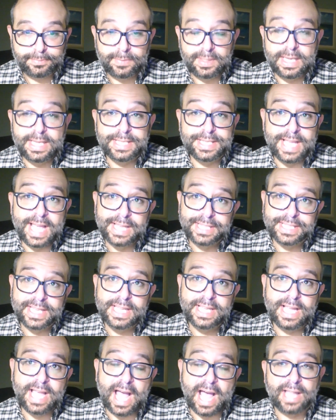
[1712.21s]
it's
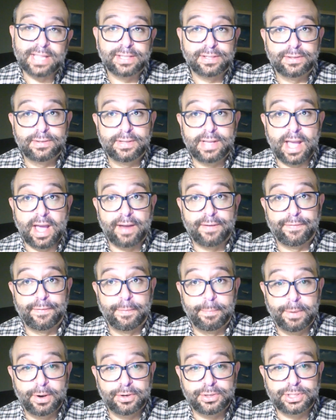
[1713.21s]
asking God
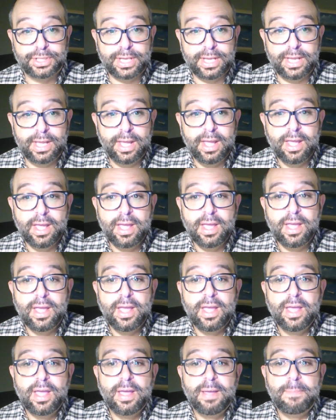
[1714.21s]
for mercy
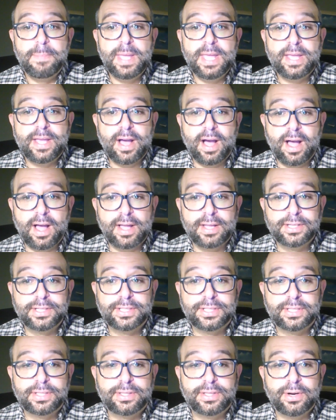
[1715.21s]

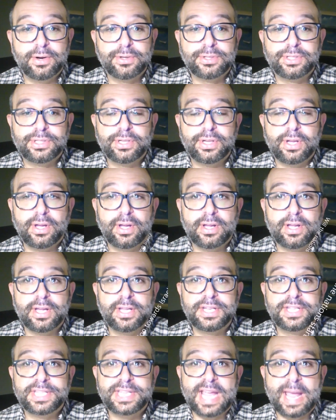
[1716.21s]
because there's a
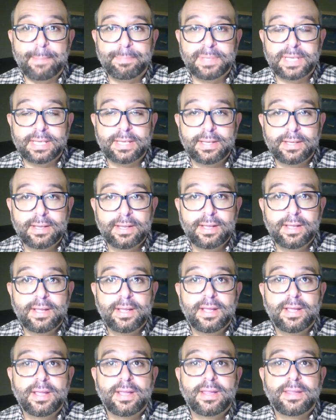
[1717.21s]
contempt
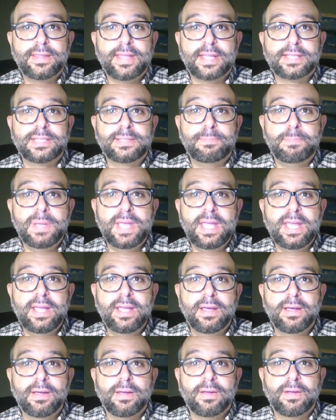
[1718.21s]
that's
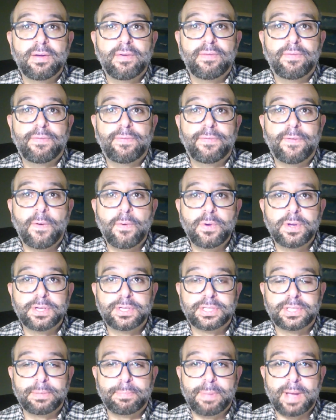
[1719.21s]
being
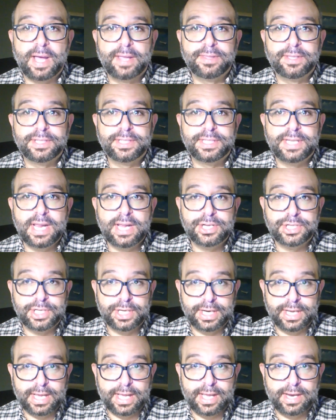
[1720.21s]
focused upon this
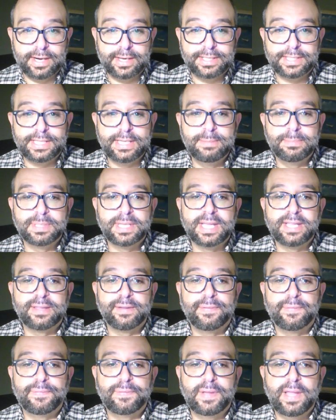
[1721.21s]
nation again. It seems like the
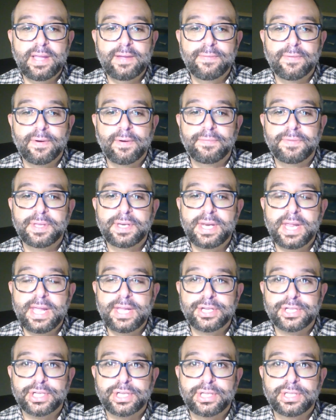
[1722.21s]
flavor of the
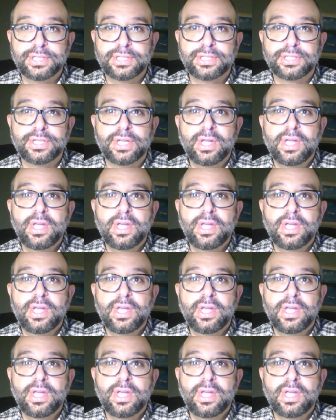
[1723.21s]
nations,